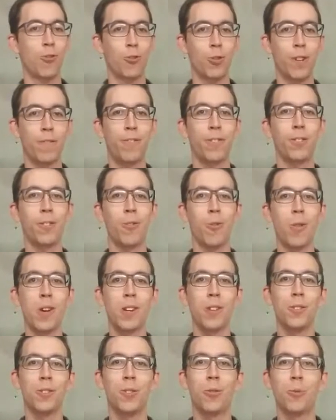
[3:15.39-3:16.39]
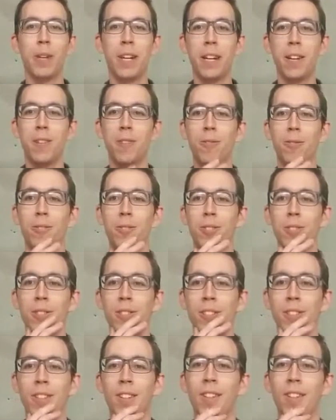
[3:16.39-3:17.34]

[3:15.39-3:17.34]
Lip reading: Truffle oil Doritos,